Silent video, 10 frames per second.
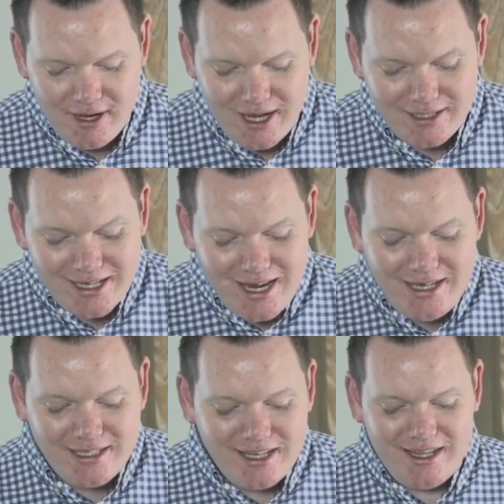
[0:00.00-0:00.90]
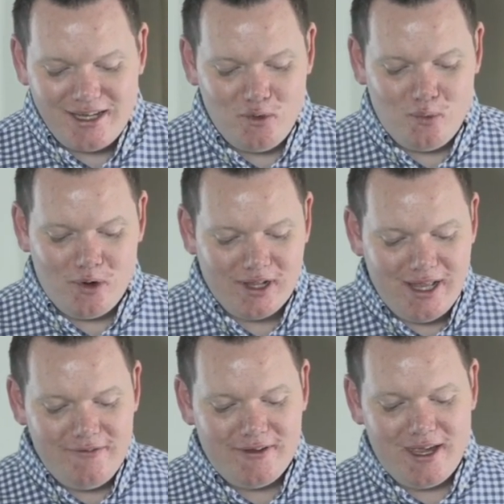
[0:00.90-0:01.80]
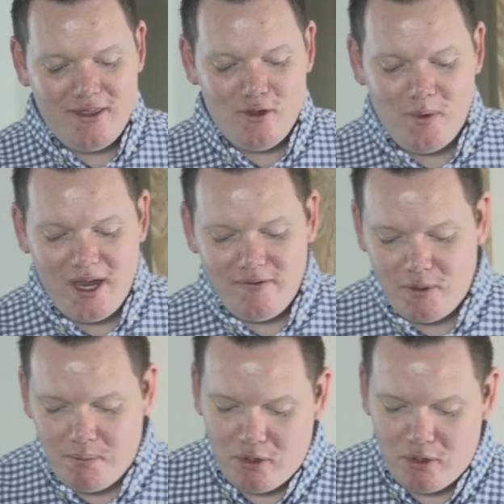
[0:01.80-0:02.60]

and it's easy to let your work life get in the way of your